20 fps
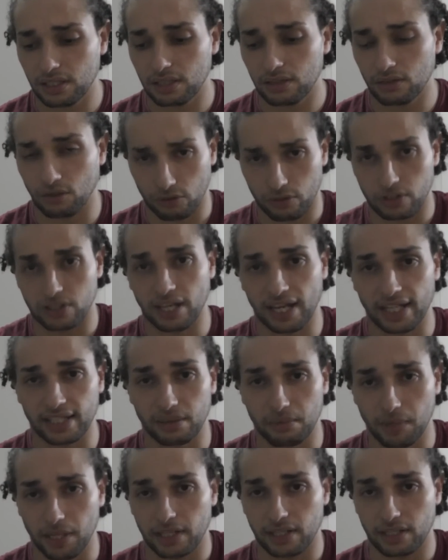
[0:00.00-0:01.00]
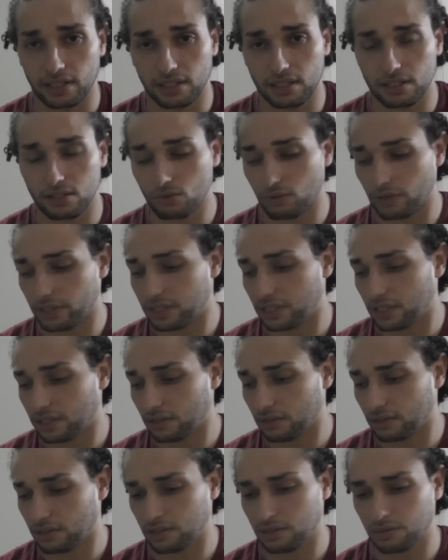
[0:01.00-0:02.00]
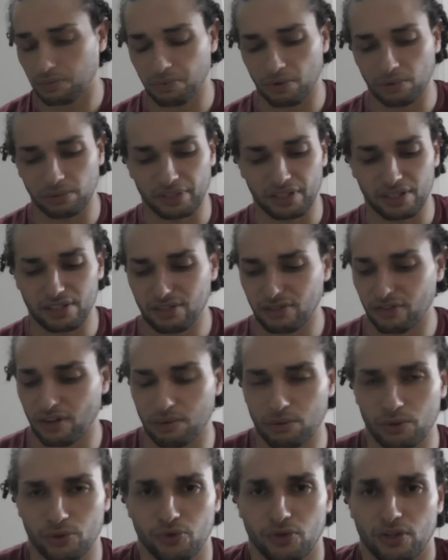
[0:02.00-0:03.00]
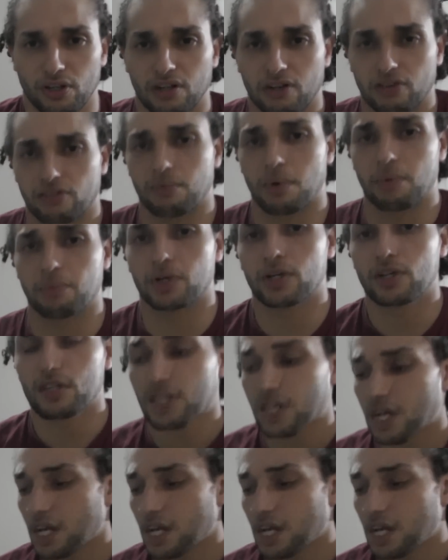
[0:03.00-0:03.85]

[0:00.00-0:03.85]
Not to Dana, but this is what he said on probably Instagram or Twitter, I can't remember.